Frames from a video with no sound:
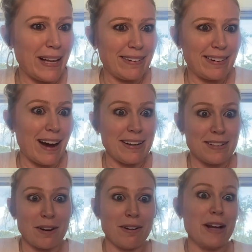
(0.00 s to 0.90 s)
that God
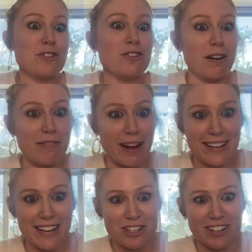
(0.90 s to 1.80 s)
is our like strong
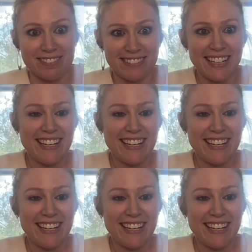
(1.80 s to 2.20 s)
foundation, and